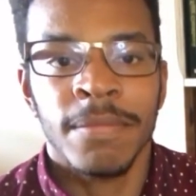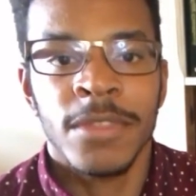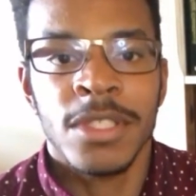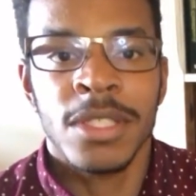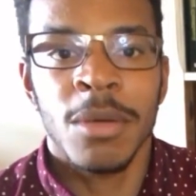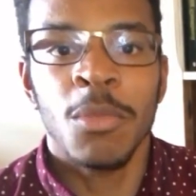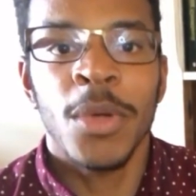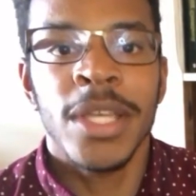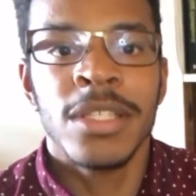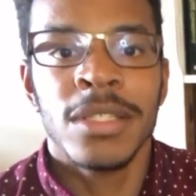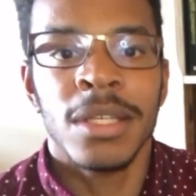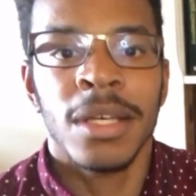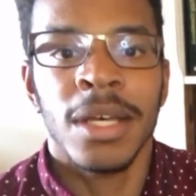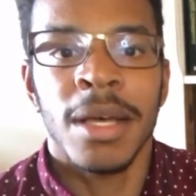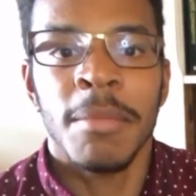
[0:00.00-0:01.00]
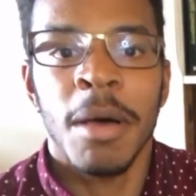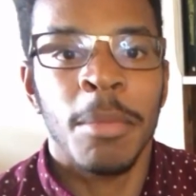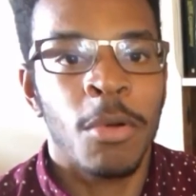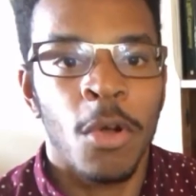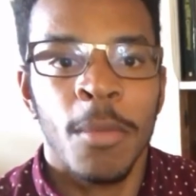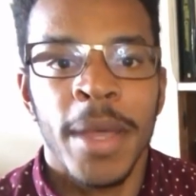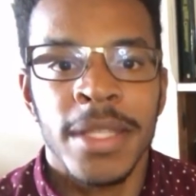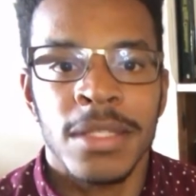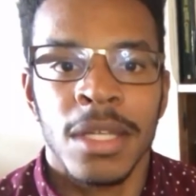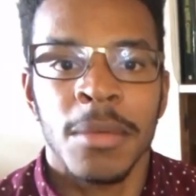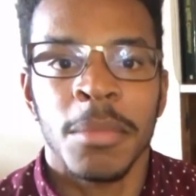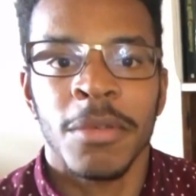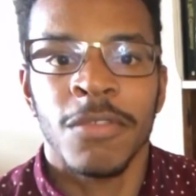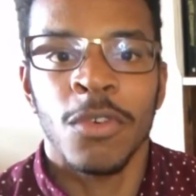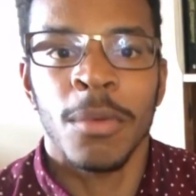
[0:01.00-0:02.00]
Some weeks a probate's going to
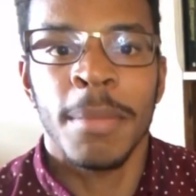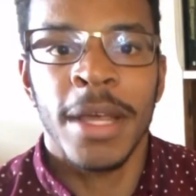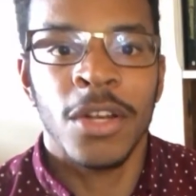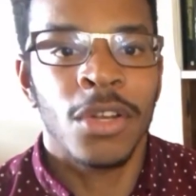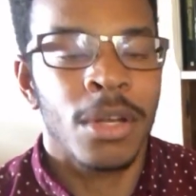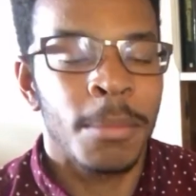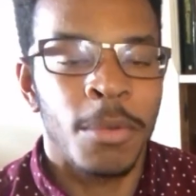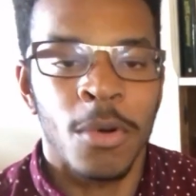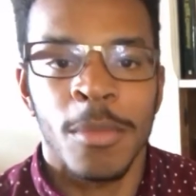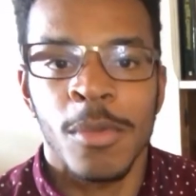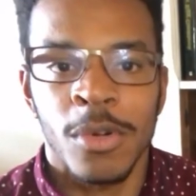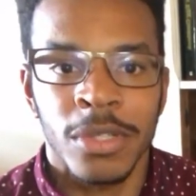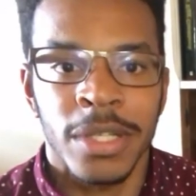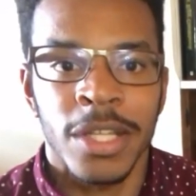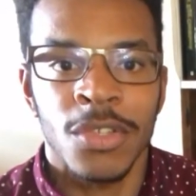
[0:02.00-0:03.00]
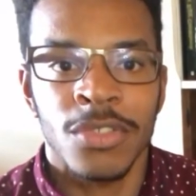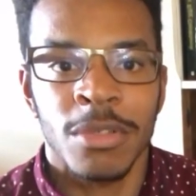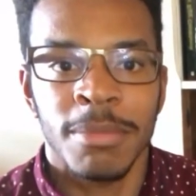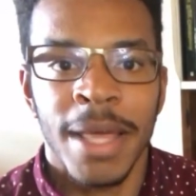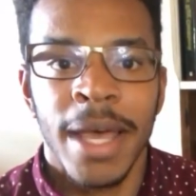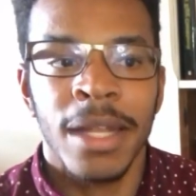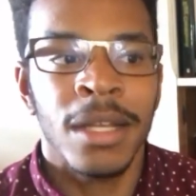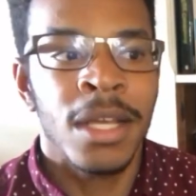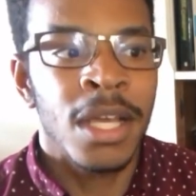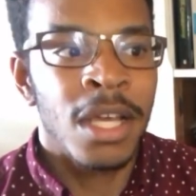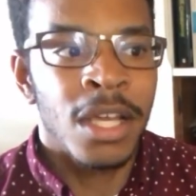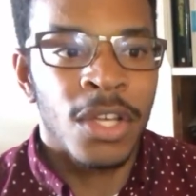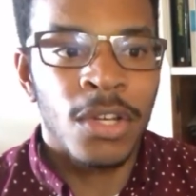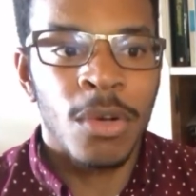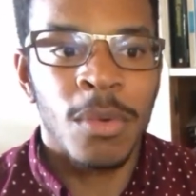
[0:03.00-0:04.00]
perform better. You're going to pull more deals from that.
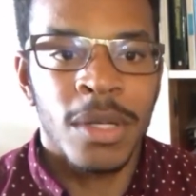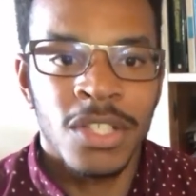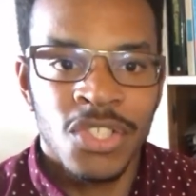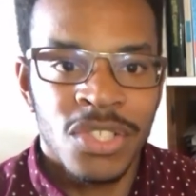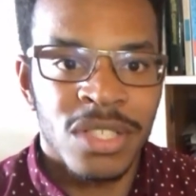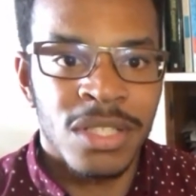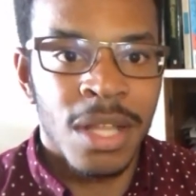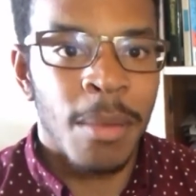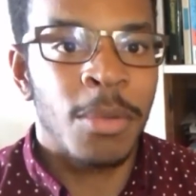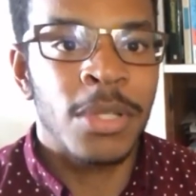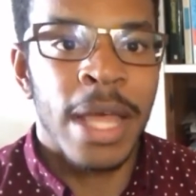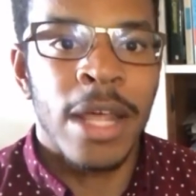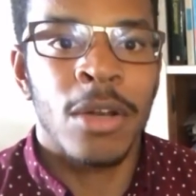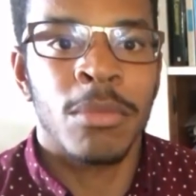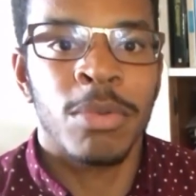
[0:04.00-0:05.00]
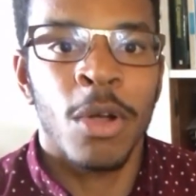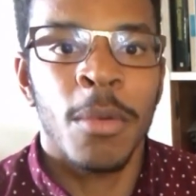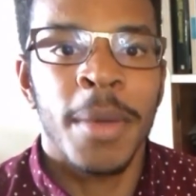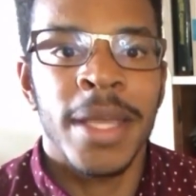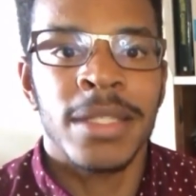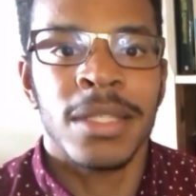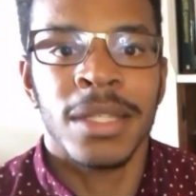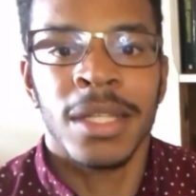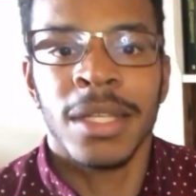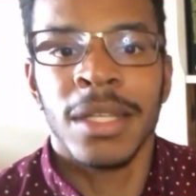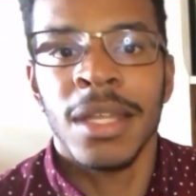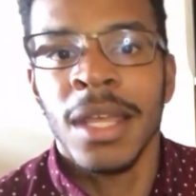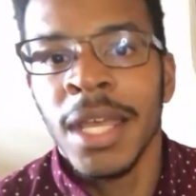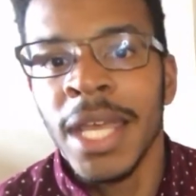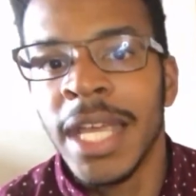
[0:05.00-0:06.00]
You don't want to just double down on probates and then
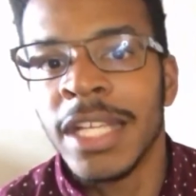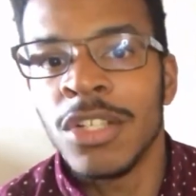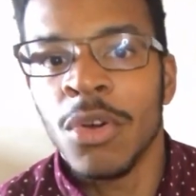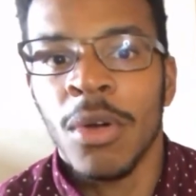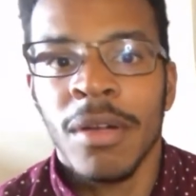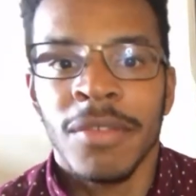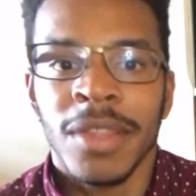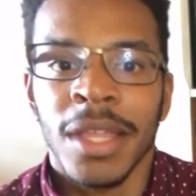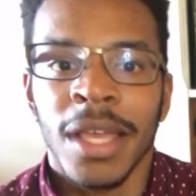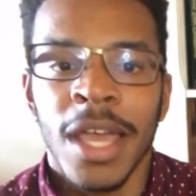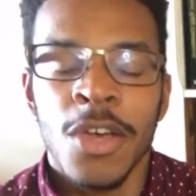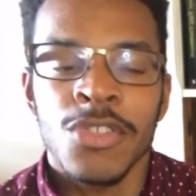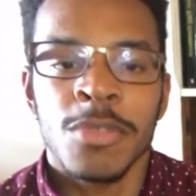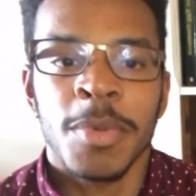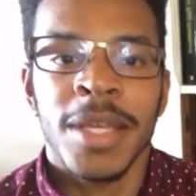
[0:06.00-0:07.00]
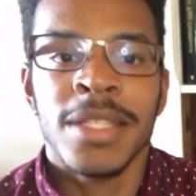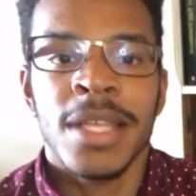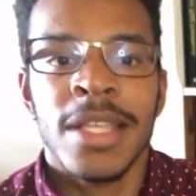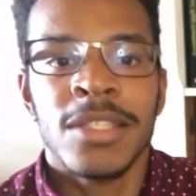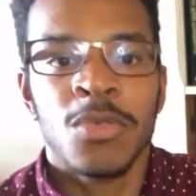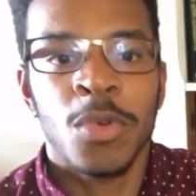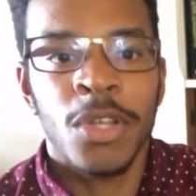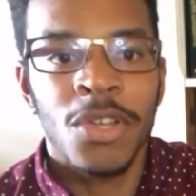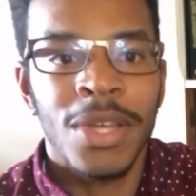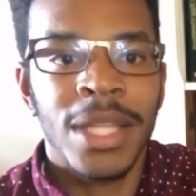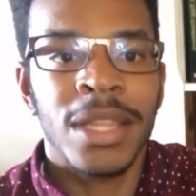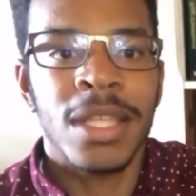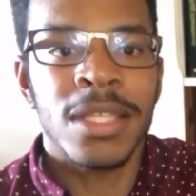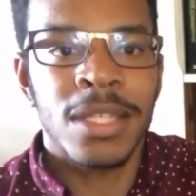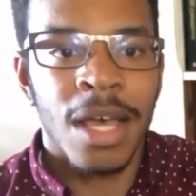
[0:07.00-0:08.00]
ignore everything else, because that's where you get
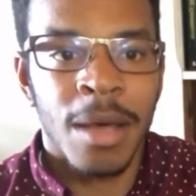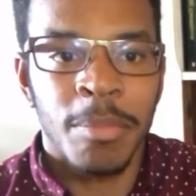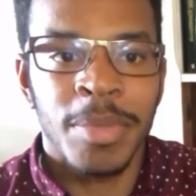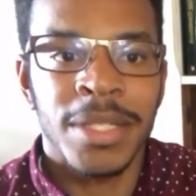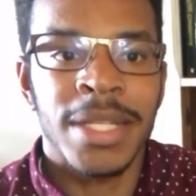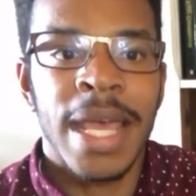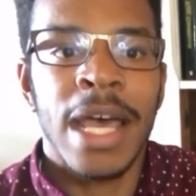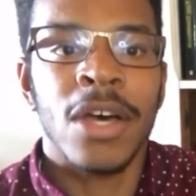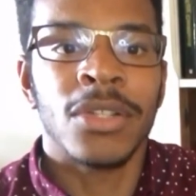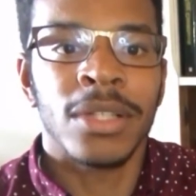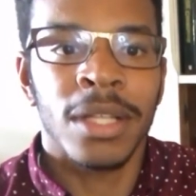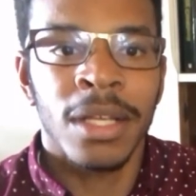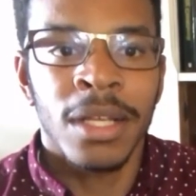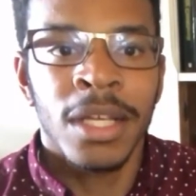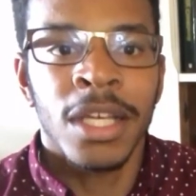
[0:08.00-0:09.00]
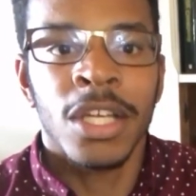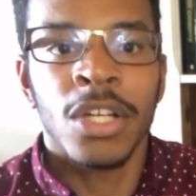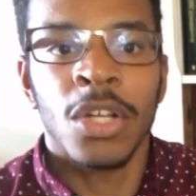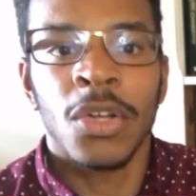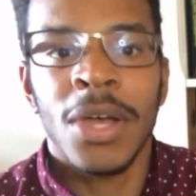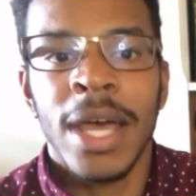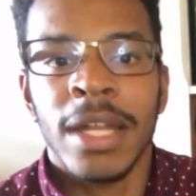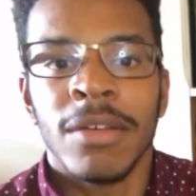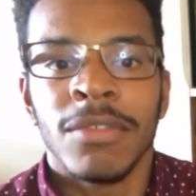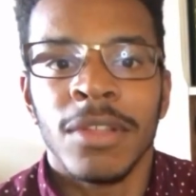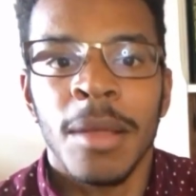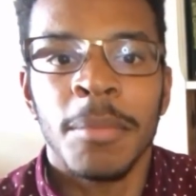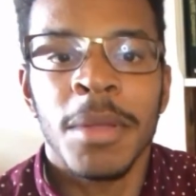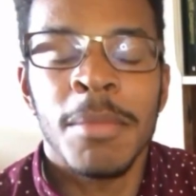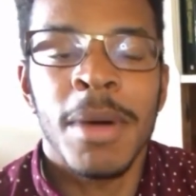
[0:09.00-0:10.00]
these up and down, kind of
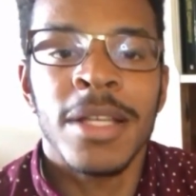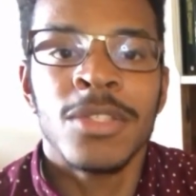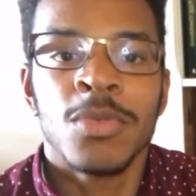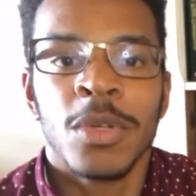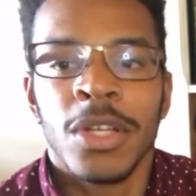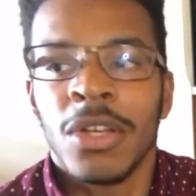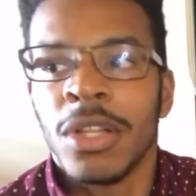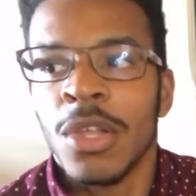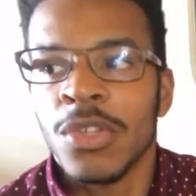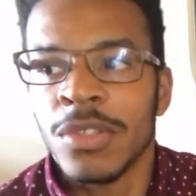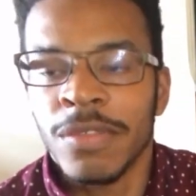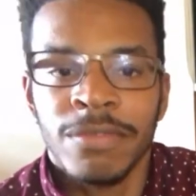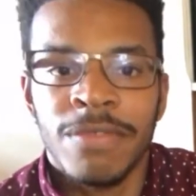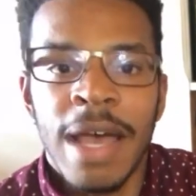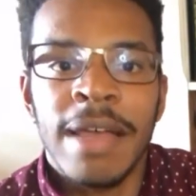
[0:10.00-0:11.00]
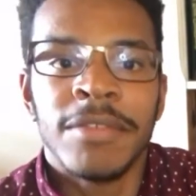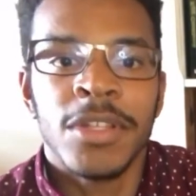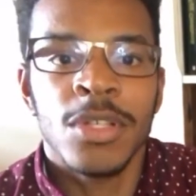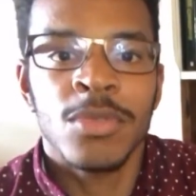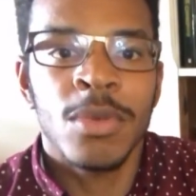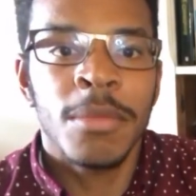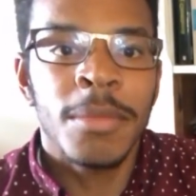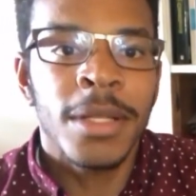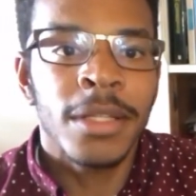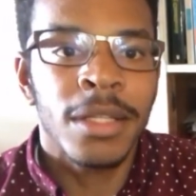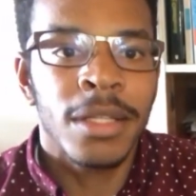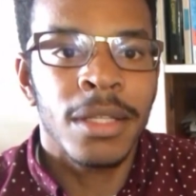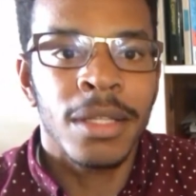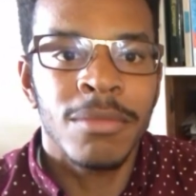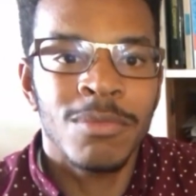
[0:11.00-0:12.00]
lumpy months where you close 5 deals one month
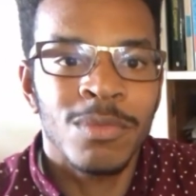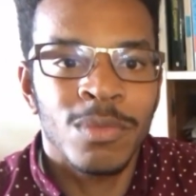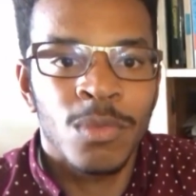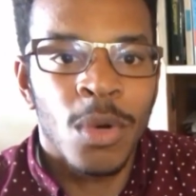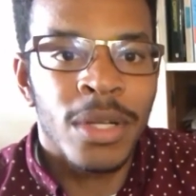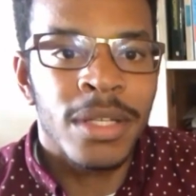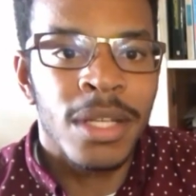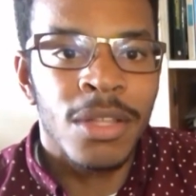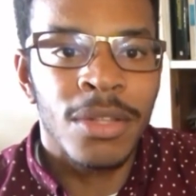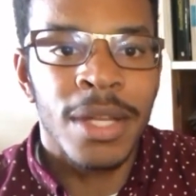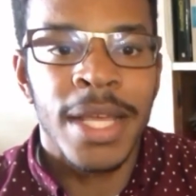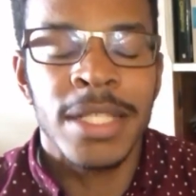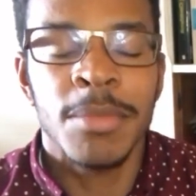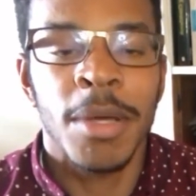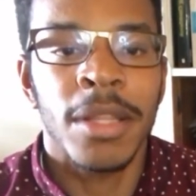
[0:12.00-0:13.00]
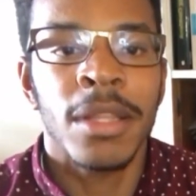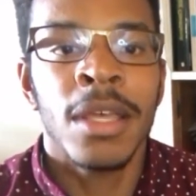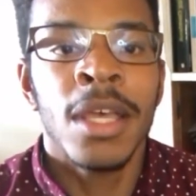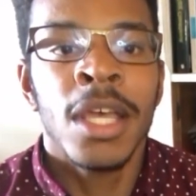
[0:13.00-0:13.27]
and then 1 deal the next month.